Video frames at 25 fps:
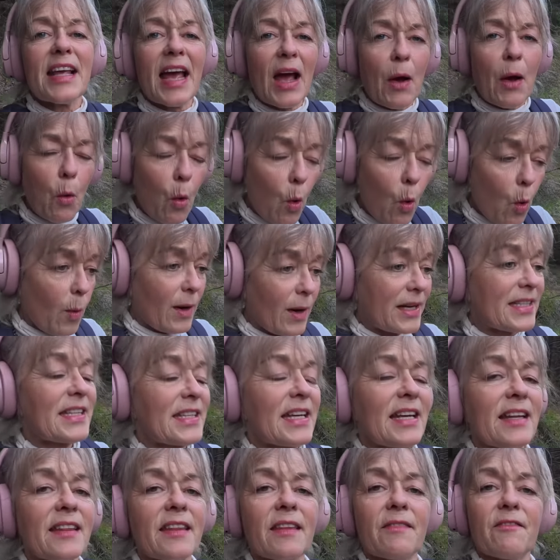always
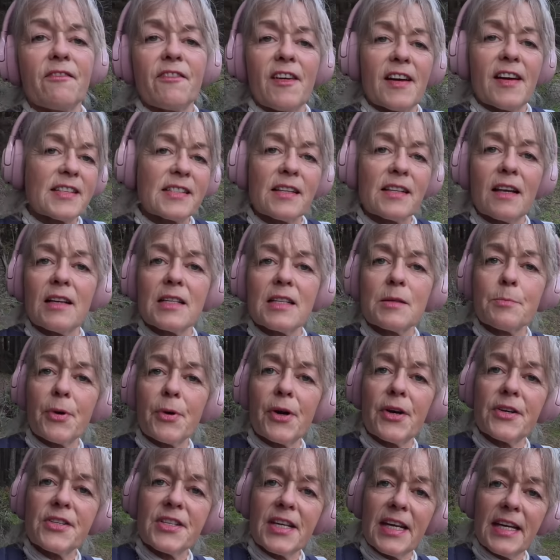eat first-class
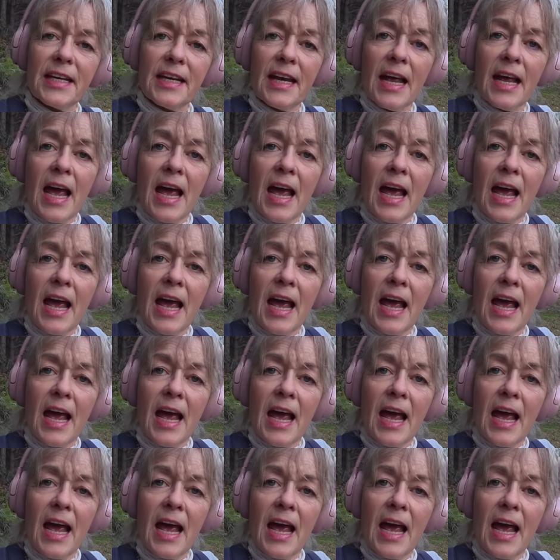protein